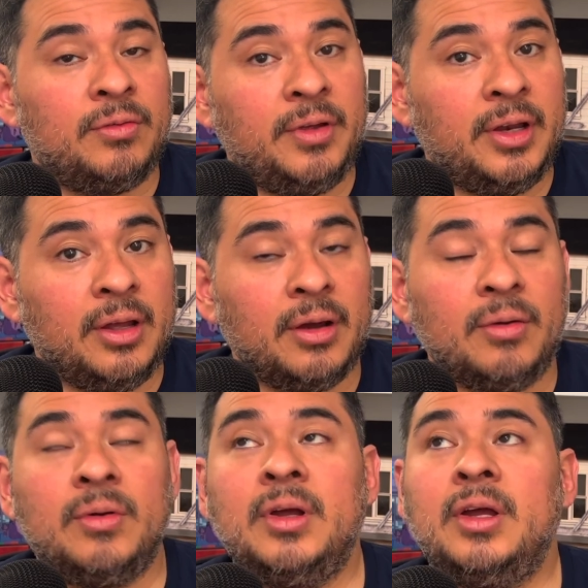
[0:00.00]

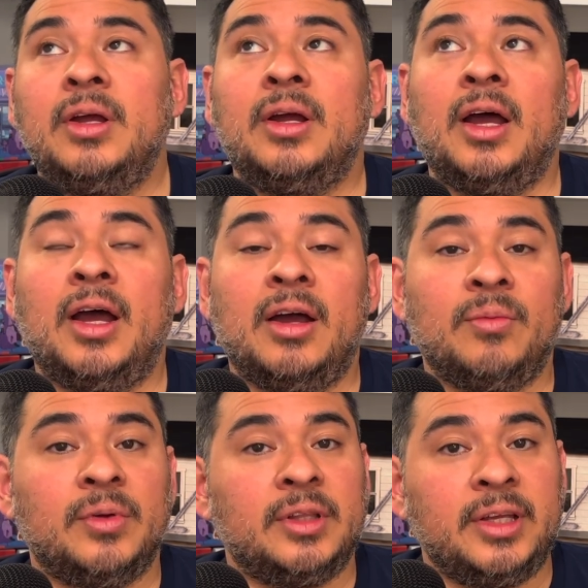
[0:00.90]
Video
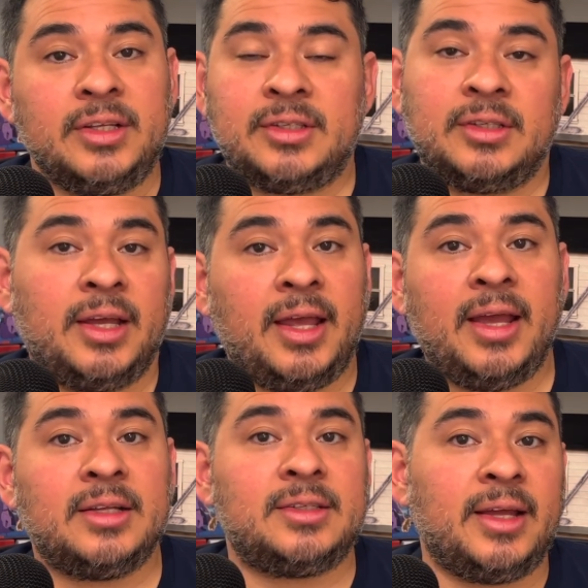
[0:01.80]
release. Like,
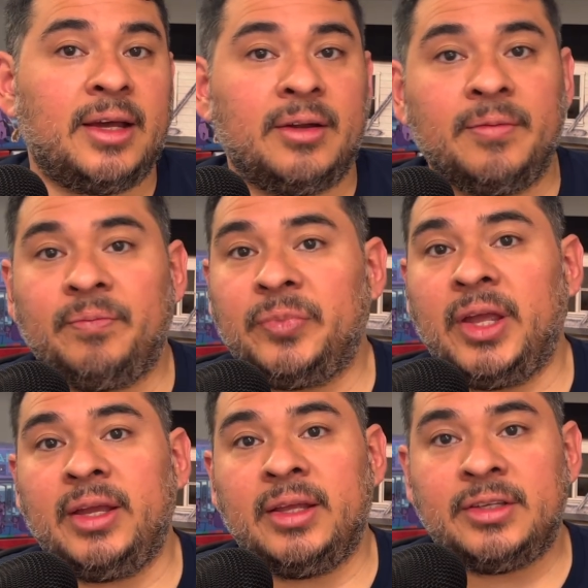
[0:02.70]
hands down,
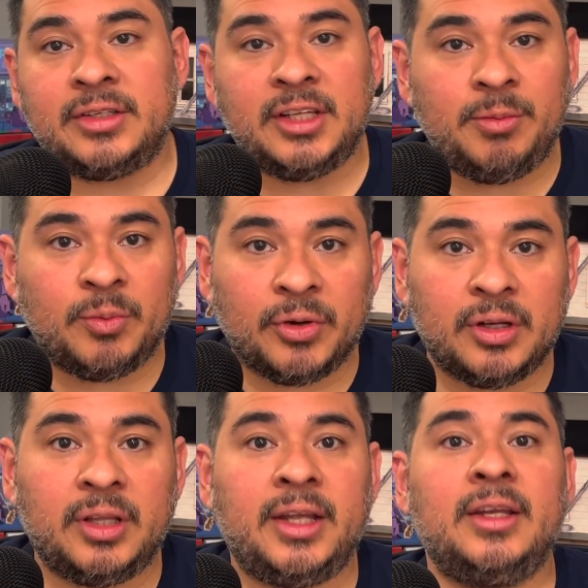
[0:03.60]
like it just seems more
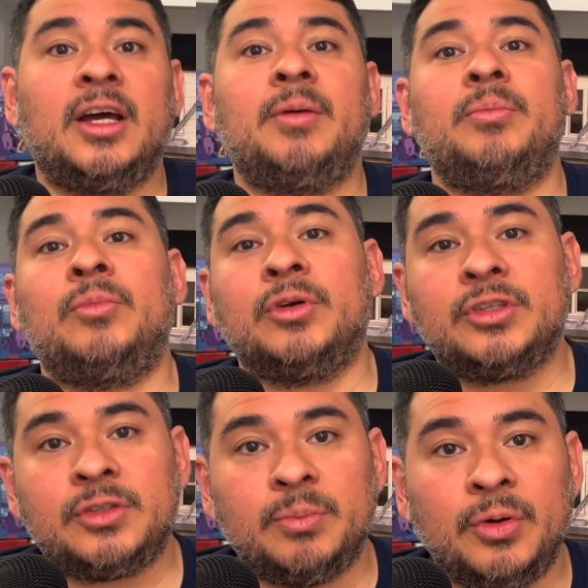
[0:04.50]
cleaned up, more
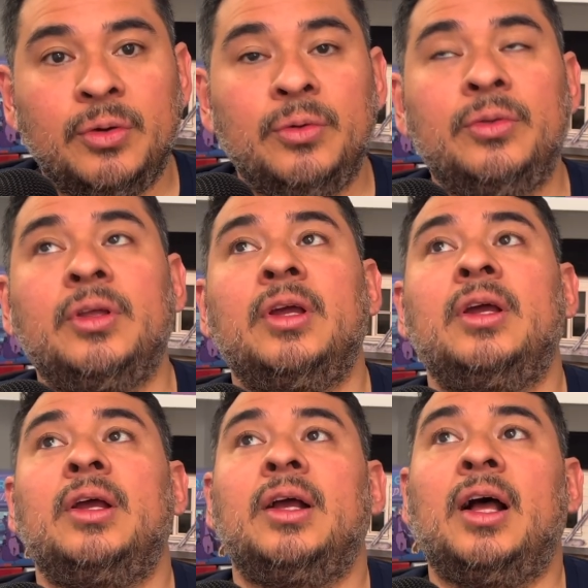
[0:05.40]
smooth.
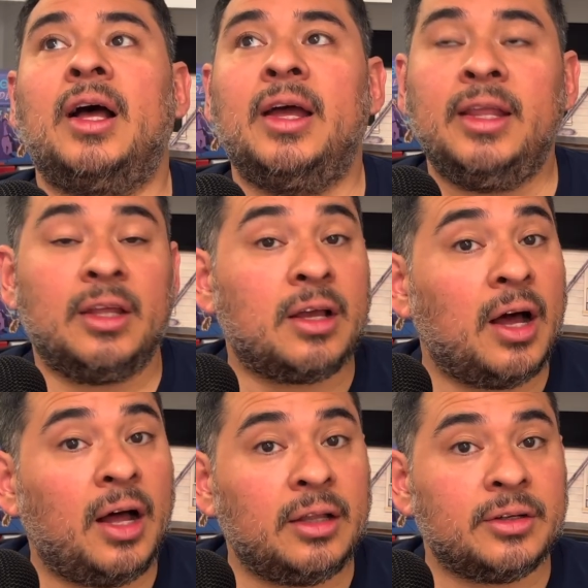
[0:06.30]
and the
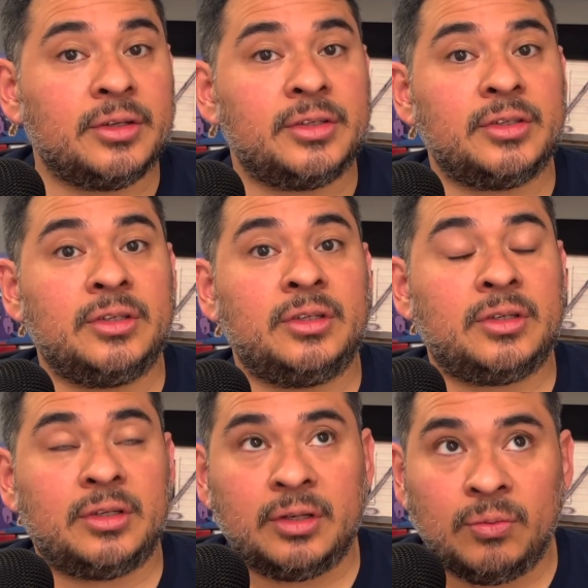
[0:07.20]
colors
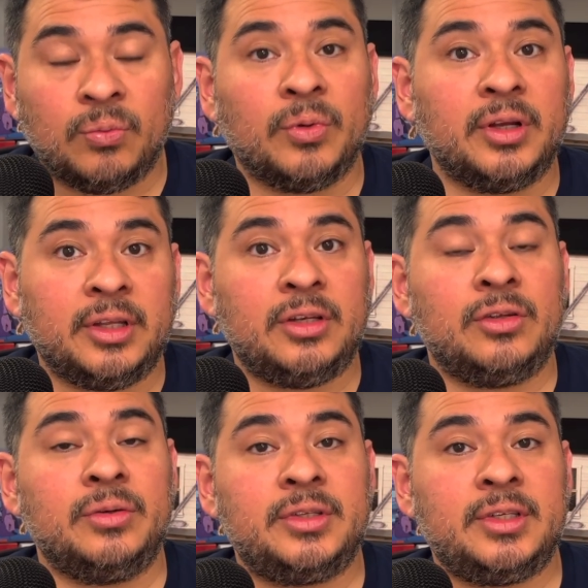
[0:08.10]
really
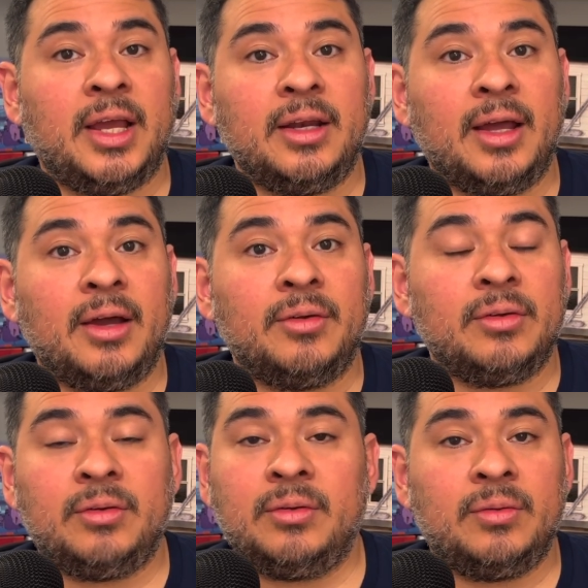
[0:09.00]
do stand out
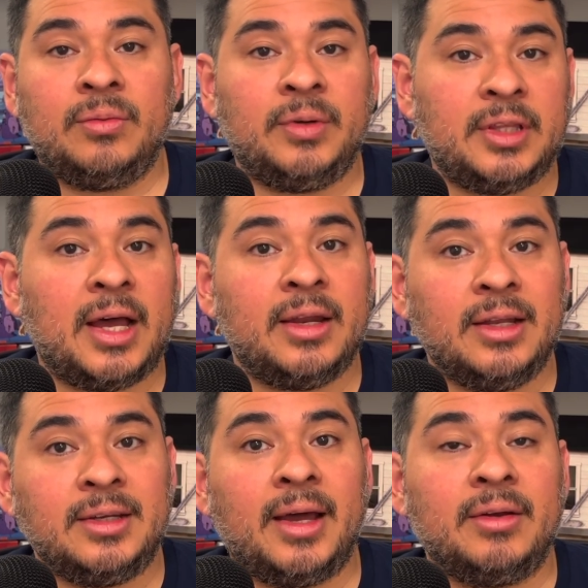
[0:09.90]
without a
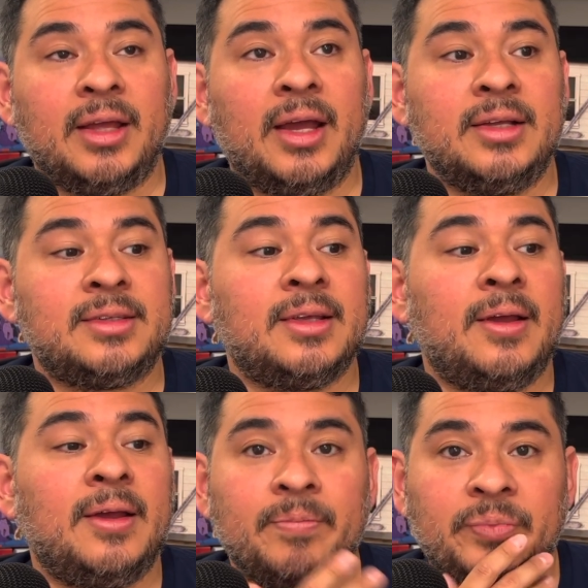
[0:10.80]
doubt, guys.
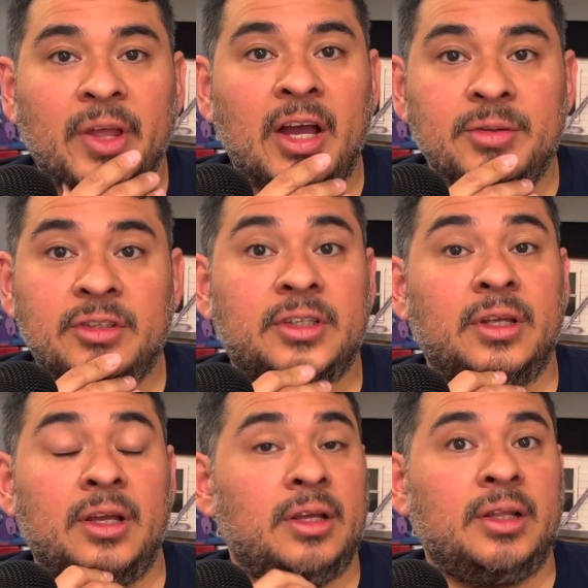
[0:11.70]

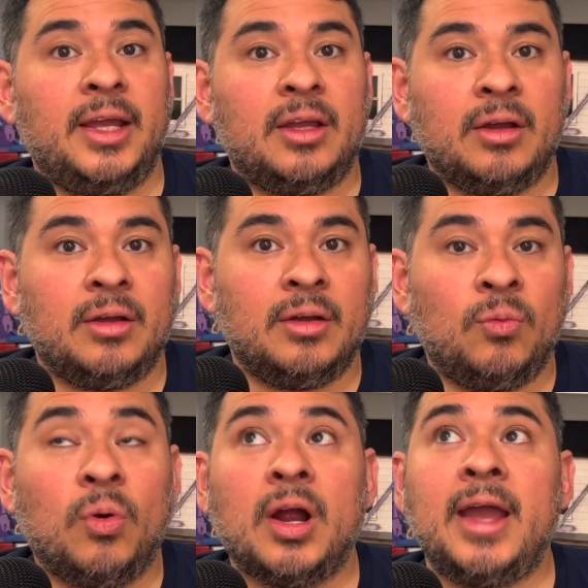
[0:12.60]
Like
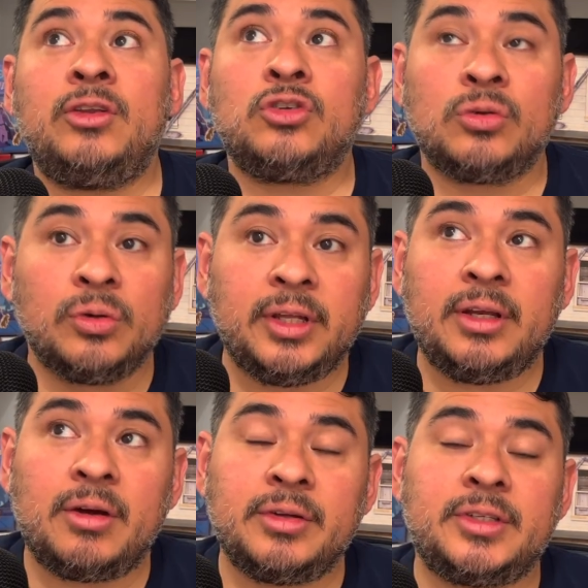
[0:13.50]
where I truly
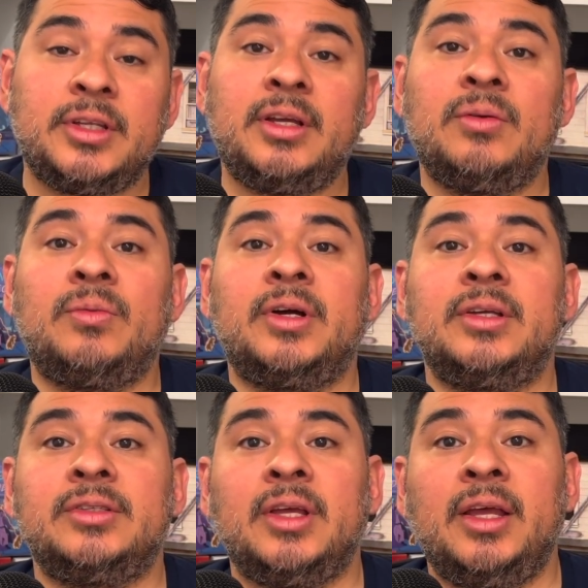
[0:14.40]
noticed it
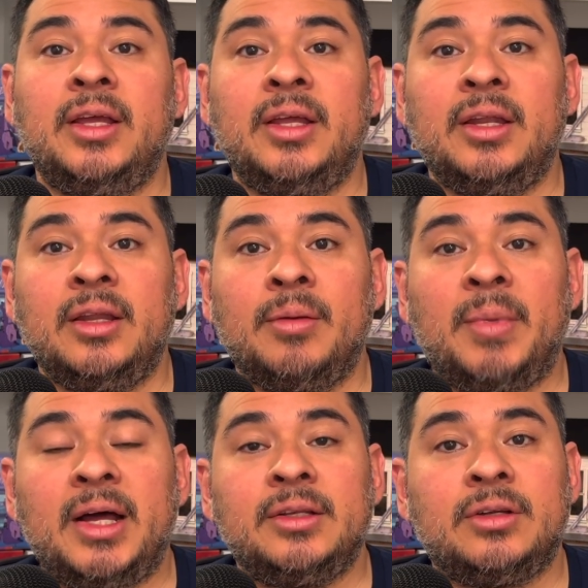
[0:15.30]
was in
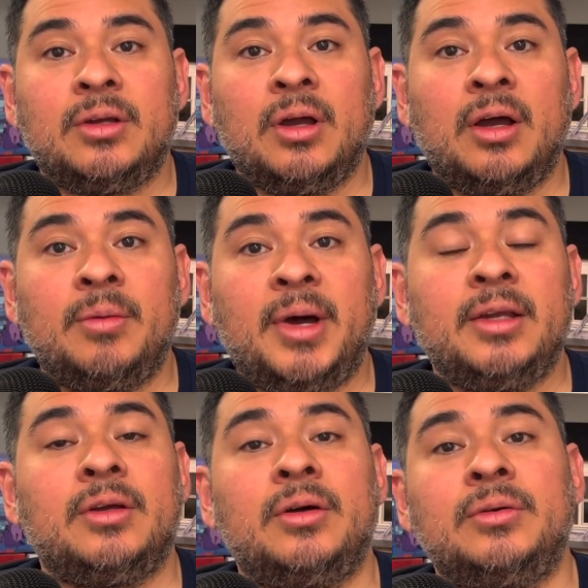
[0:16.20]

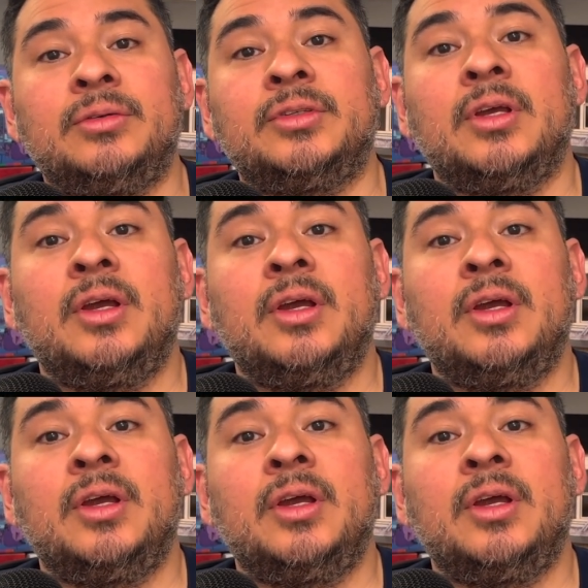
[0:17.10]
Monko's